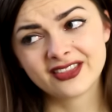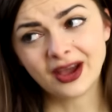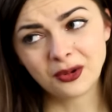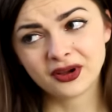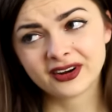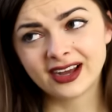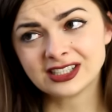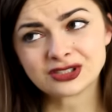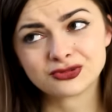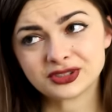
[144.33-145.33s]
that one I
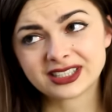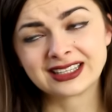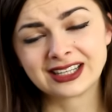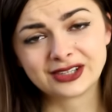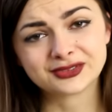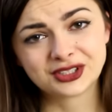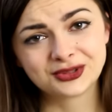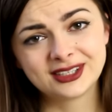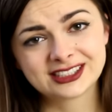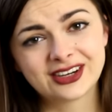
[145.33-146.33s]
just really love doing,